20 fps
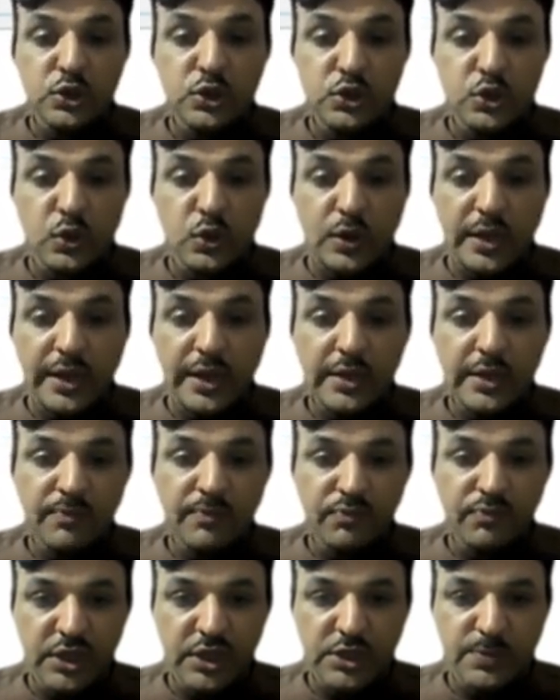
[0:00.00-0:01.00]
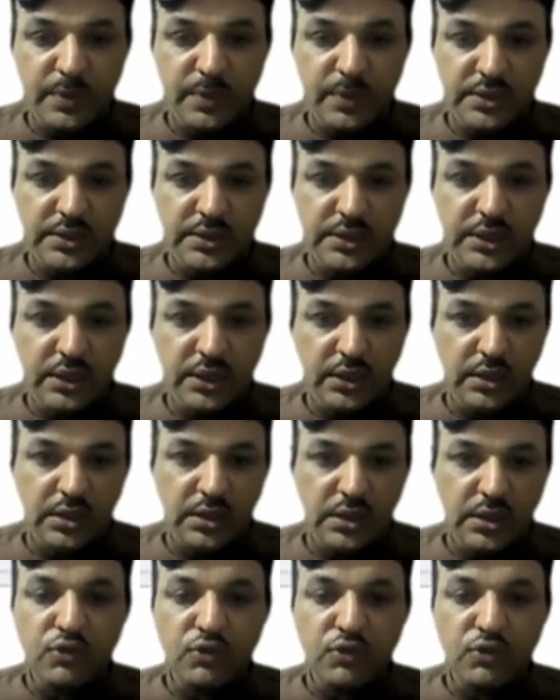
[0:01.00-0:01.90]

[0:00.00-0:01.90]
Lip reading: so click this button here.